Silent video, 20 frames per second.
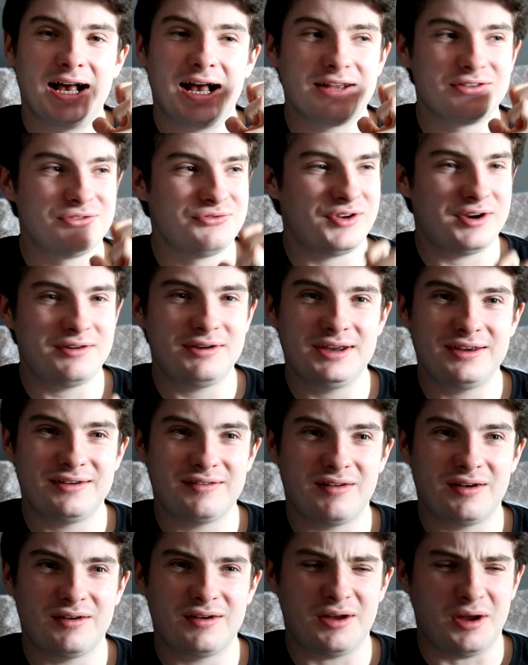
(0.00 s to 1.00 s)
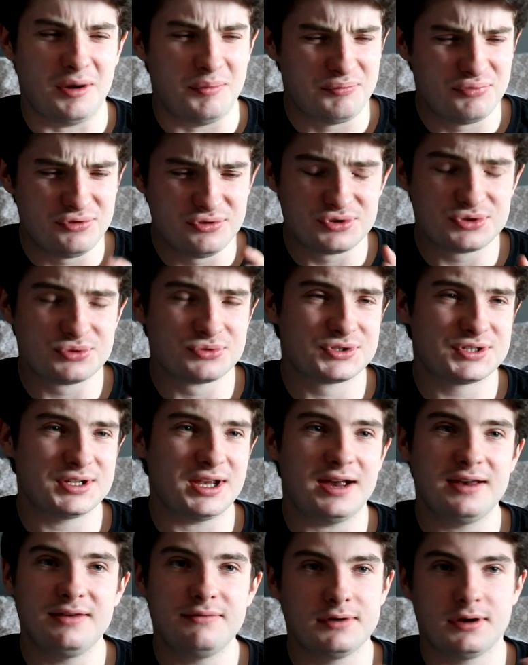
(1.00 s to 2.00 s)
that's very a brutal
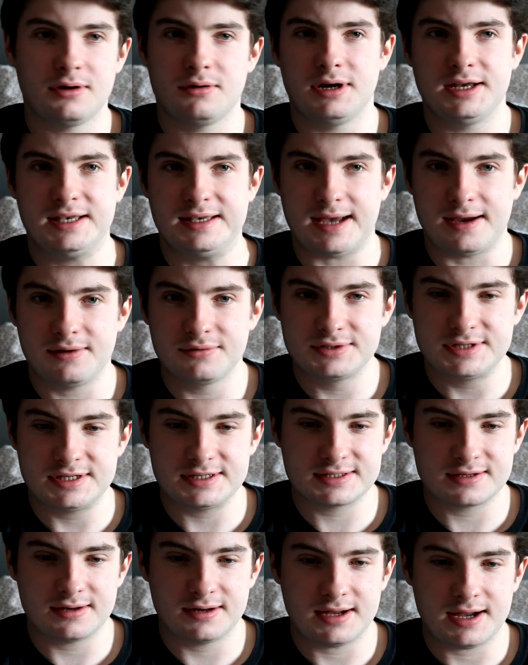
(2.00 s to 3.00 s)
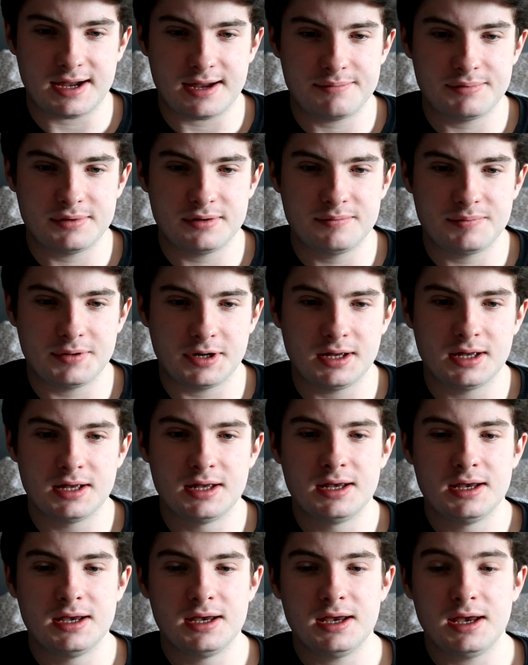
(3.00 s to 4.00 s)
scene, even though I doubt it's going to happen, but
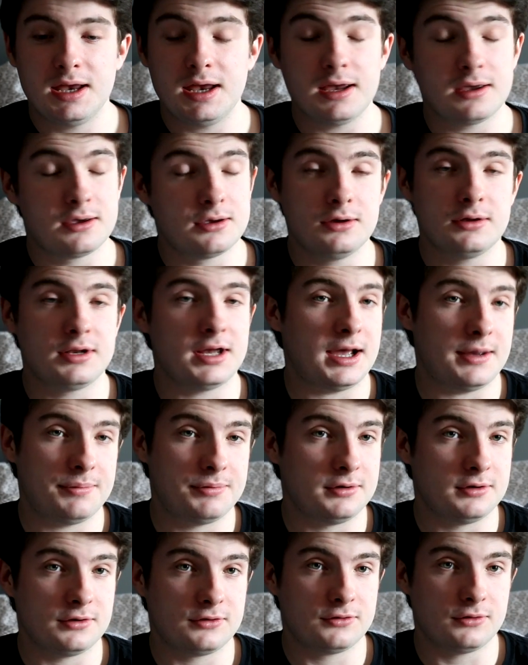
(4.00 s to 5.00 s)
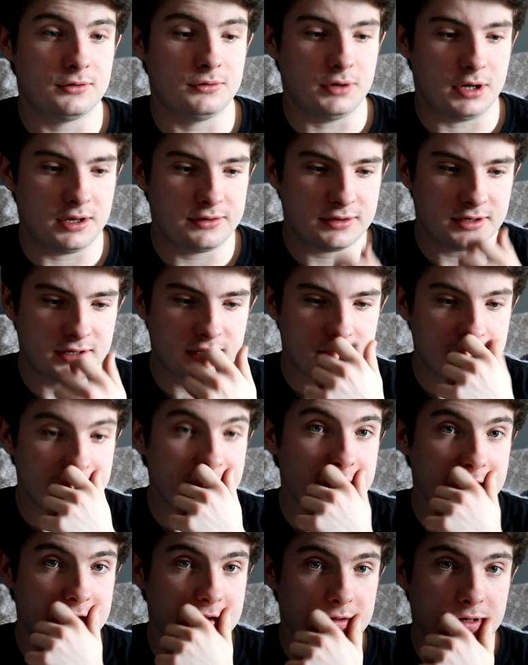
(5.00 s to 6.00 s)
it could happen at all. I think it
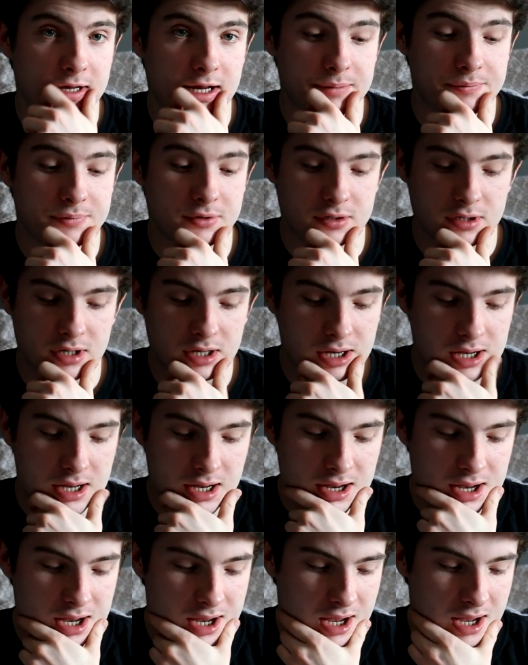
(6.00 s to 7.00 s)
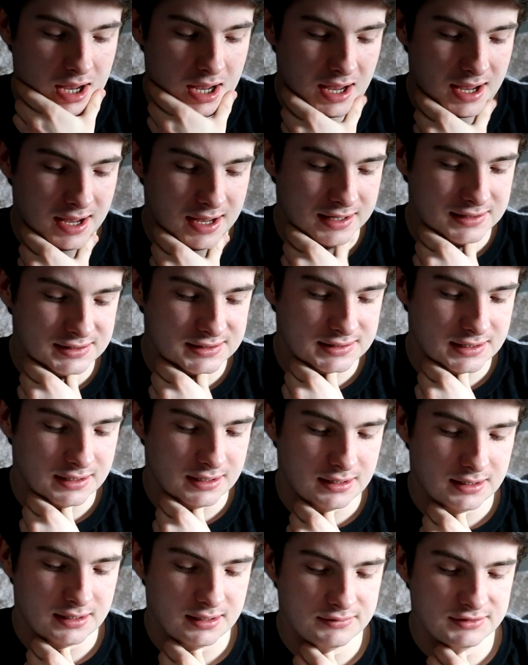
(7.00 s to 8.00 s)
really could happen. And
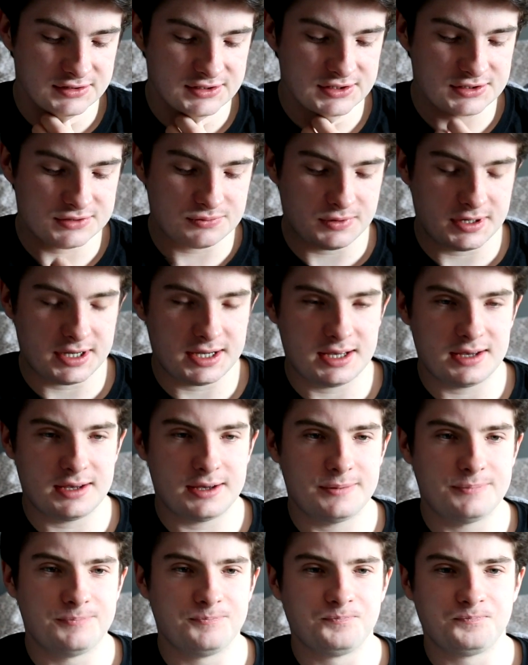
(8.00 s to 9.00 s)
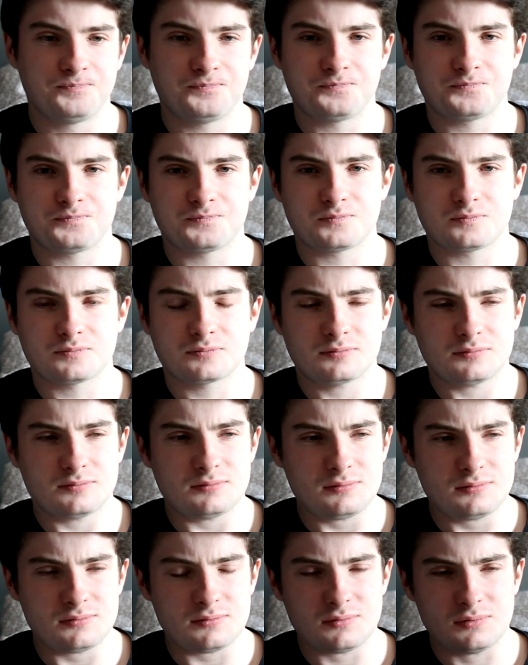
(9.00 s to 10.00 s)
this is where
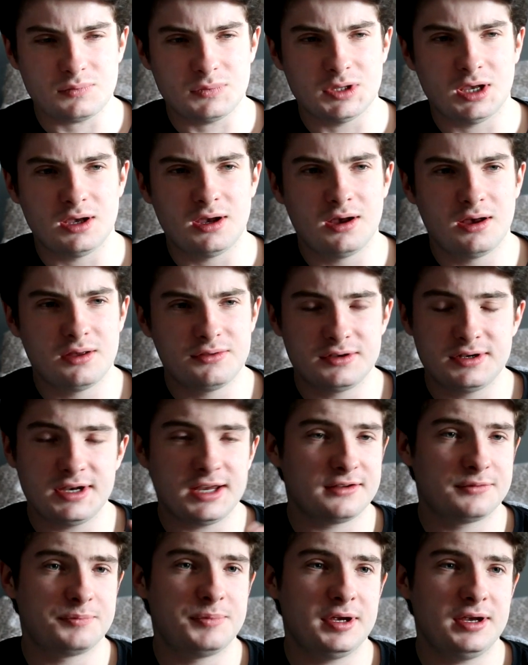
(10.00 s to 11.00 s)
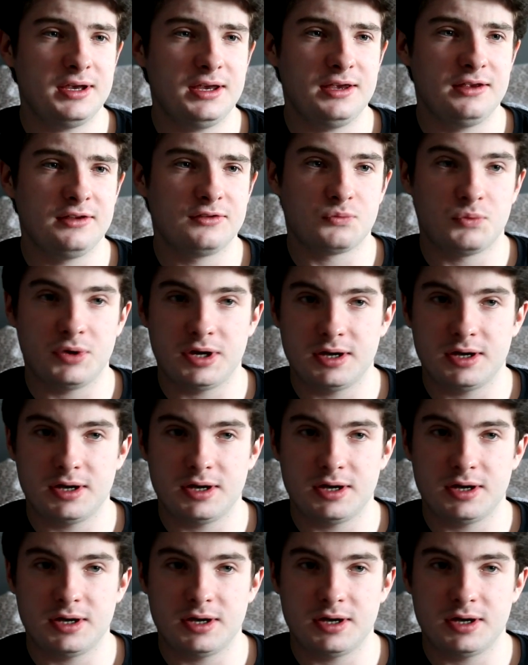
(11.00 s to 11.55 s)
the next bit is